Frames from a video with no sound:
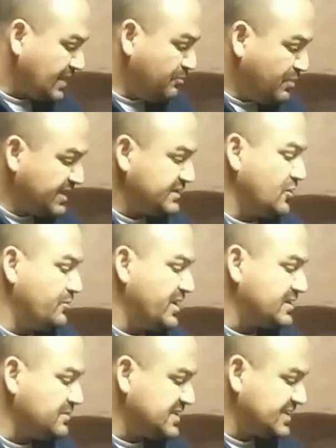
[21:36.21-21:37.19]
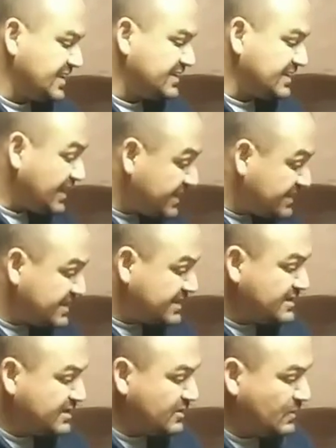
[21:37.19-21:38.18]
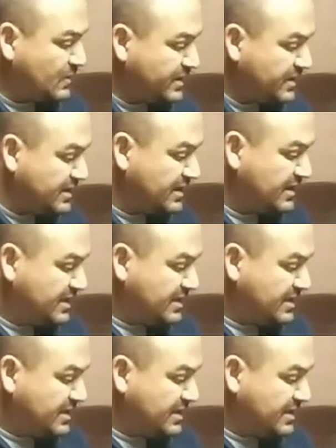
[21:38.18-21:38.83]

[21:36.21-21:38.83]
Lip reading: But don't make the mistake that I did, where